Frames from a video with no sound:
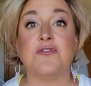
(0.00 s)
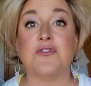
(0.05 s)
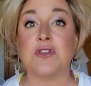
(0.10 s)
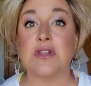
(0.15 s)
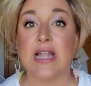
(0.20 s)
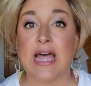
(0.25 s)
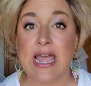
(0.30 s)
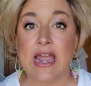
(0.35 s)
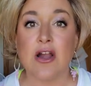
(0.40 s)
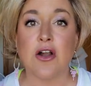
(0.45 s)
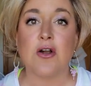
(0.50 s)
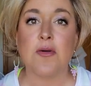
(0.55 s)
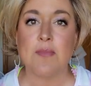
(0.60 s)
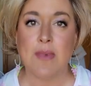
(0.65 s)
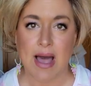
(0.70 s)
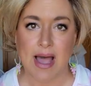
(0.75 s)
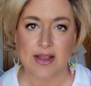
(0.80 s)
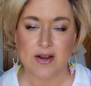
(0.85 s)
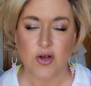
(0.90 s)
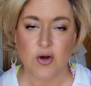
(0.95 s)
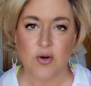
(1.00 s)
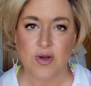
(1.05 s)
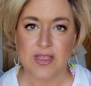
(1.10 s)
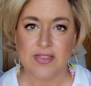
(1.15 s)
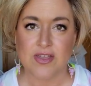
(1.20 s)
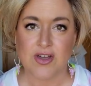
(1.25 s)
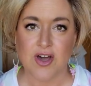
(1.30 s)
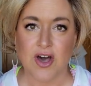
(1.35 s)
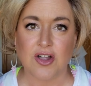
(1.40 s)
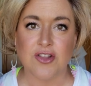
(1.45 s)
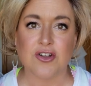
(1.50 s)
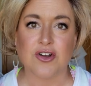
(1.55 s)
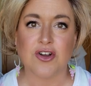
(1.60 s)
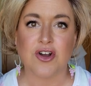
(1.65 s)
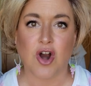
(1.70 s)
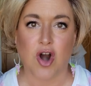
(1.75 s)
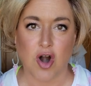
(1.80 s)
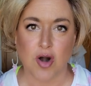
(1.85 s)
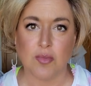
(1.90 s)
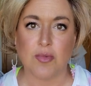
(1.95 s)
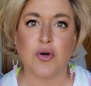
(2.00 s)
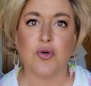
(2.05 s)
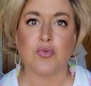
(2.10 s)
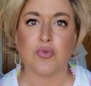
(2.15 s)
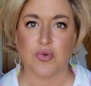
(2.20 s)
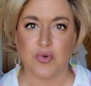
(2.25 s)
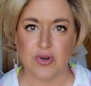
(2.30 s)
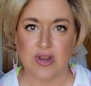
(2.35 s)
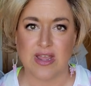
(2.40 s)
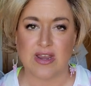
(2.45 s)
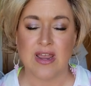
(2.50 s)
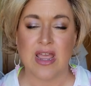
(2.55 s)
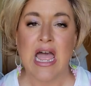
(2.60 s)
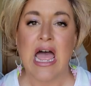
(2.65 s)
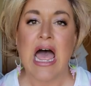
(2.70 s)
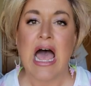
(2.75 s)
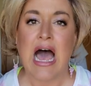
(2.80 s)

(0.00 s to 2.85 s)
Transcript: Flair Mono in the color Caramel Rooted.